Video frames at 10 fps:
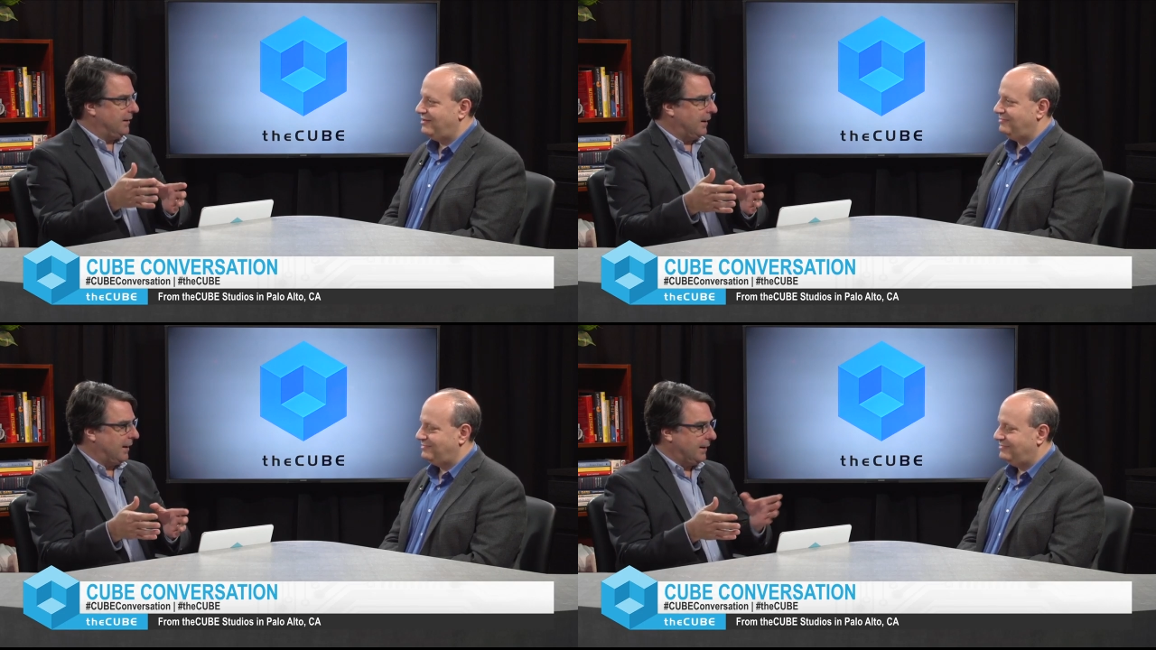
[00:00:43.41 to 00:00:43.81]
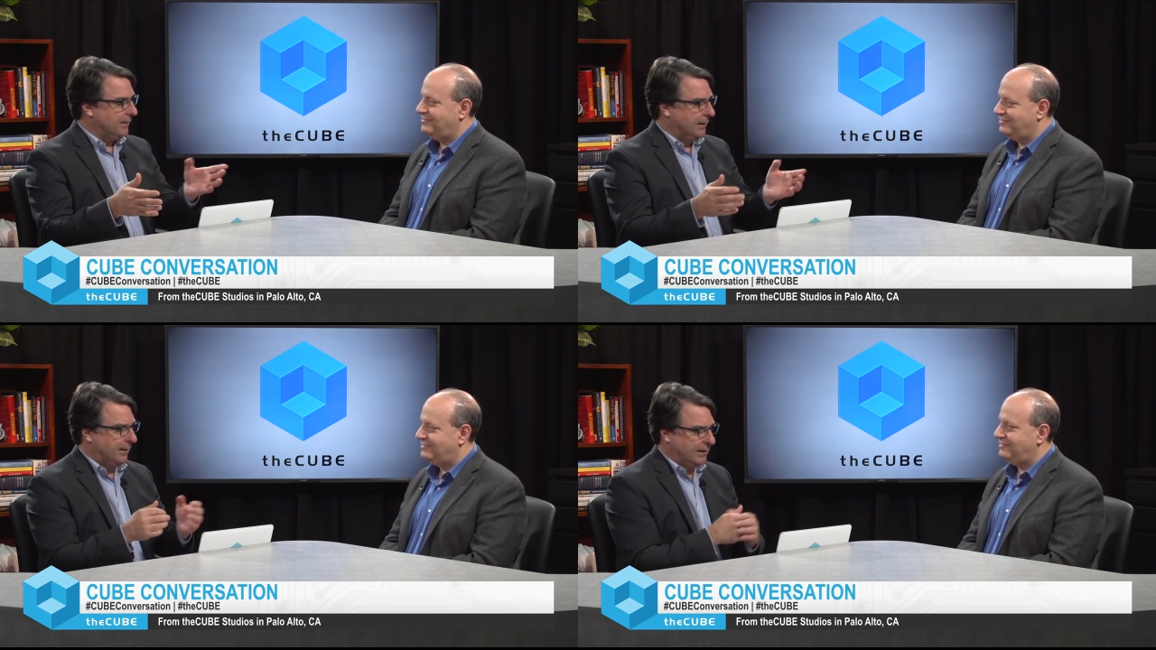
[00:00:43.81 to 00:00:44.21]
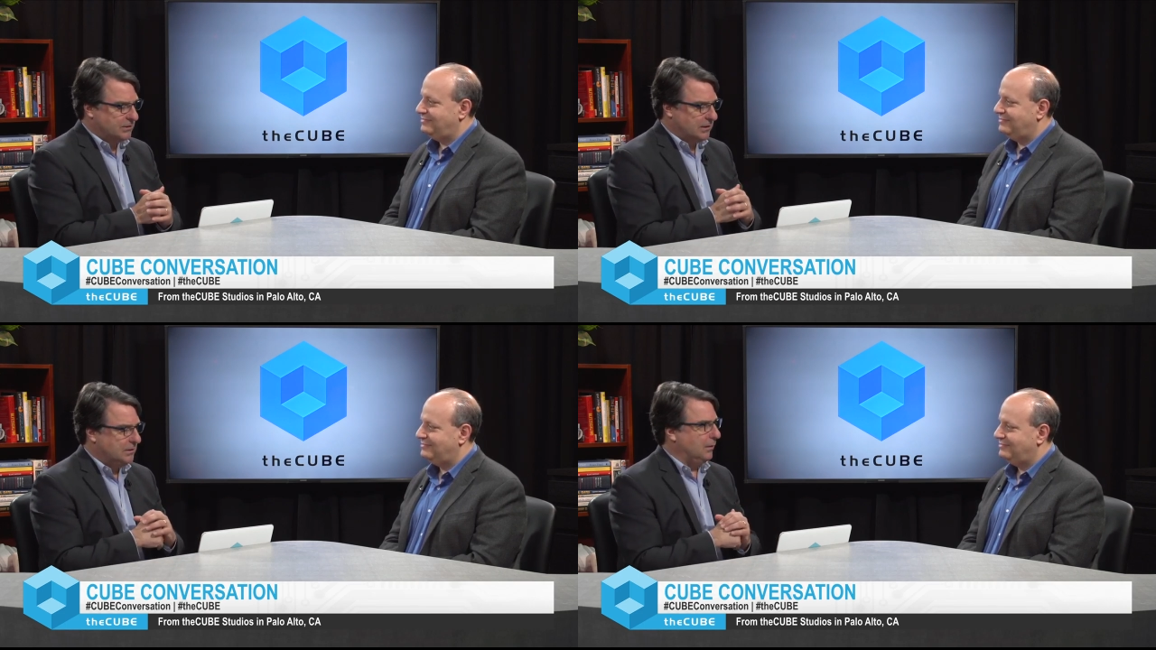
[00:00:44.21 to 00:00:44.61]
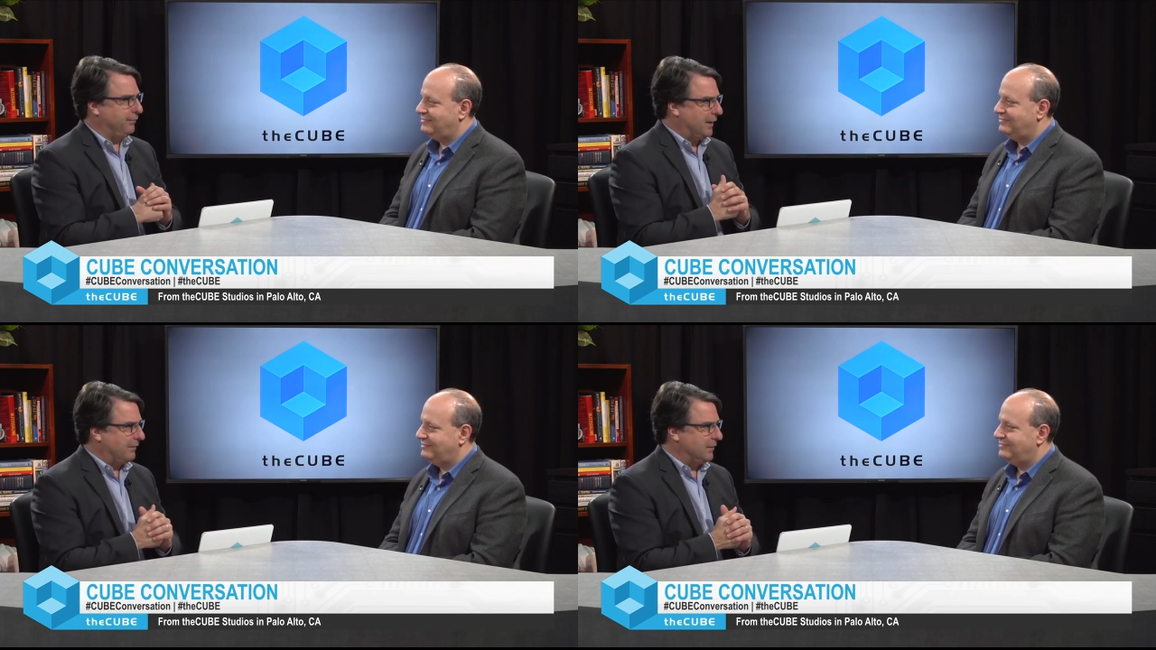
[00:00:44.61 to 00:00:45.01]
Speaker 1: AI uh, as
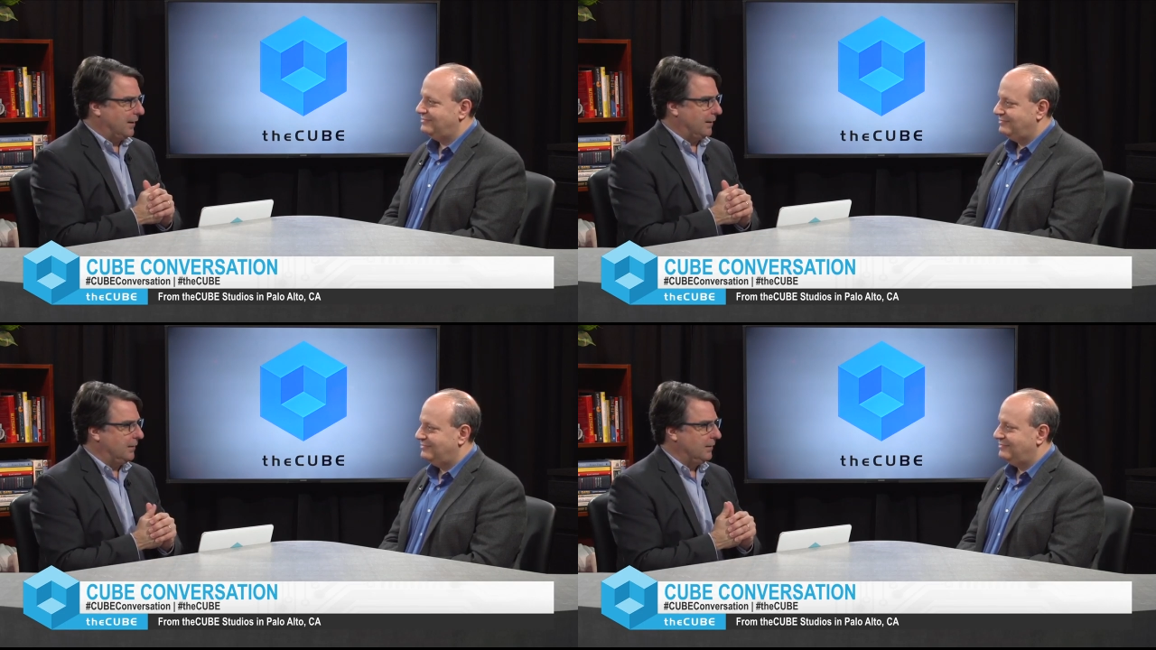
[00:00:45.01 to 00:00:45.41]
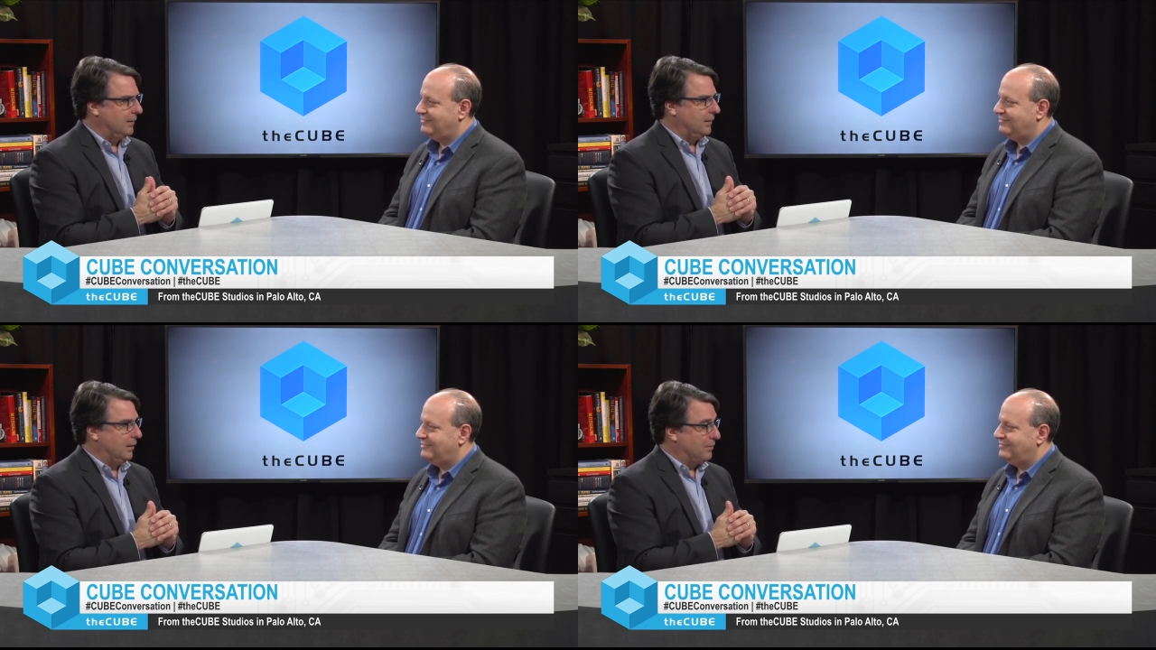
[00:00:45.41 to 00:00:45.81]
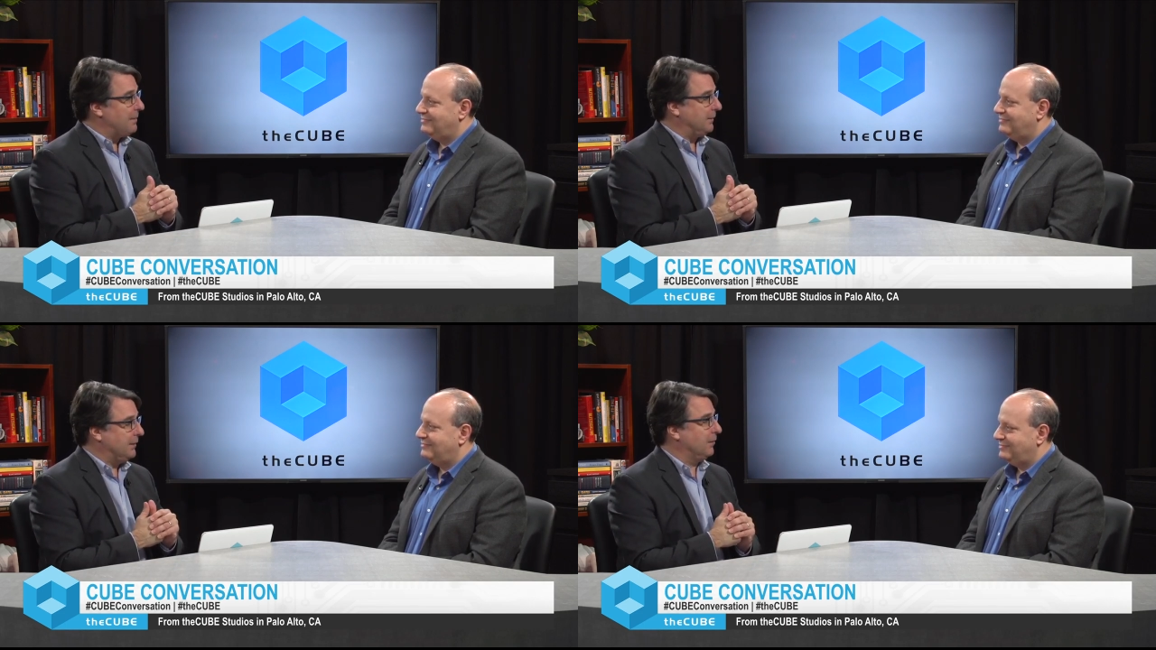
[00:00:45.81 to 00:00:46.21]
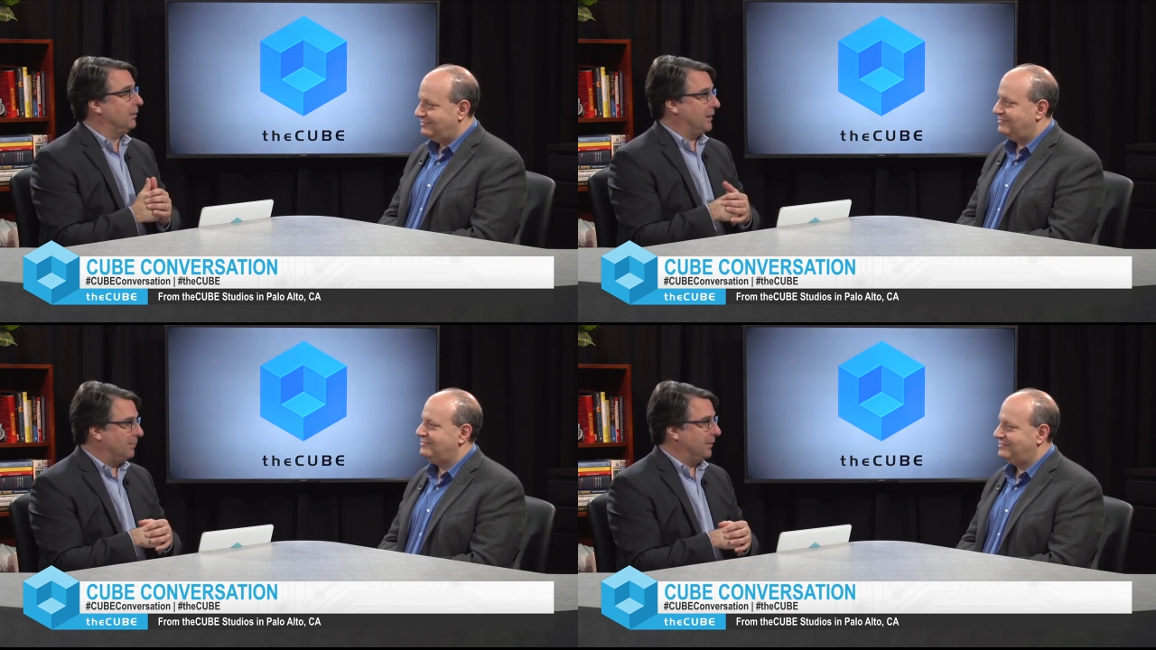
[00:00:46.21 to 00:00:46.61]
CTO Five9, you know, rapidly
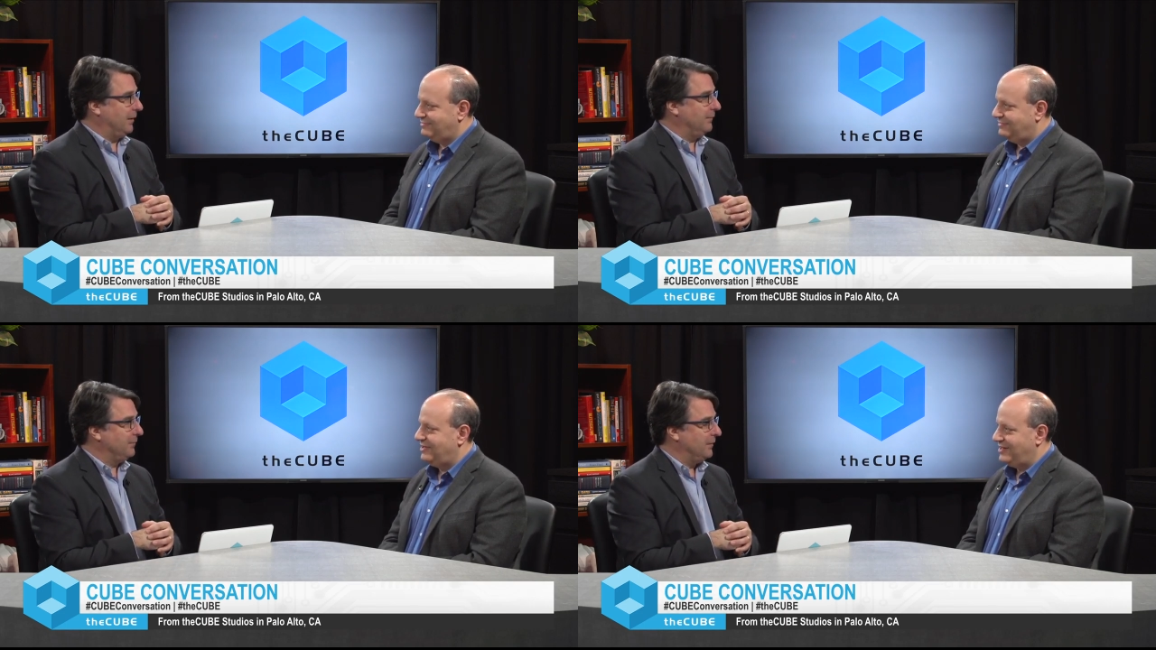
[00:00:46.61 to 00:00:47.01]
growing company.